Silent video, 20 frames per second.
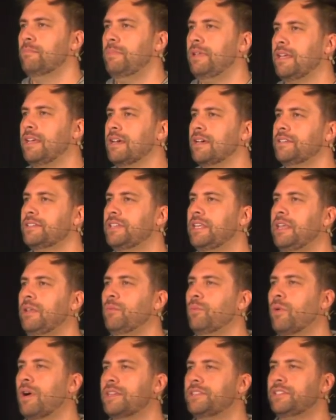because he
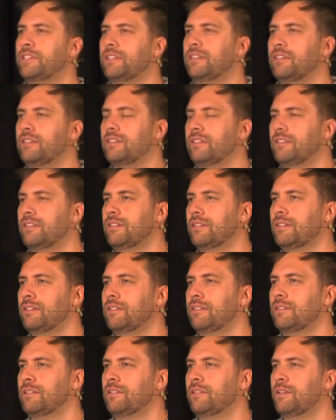wasn't
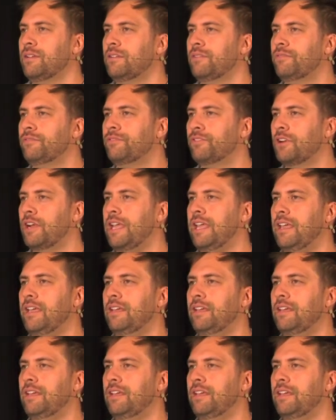free.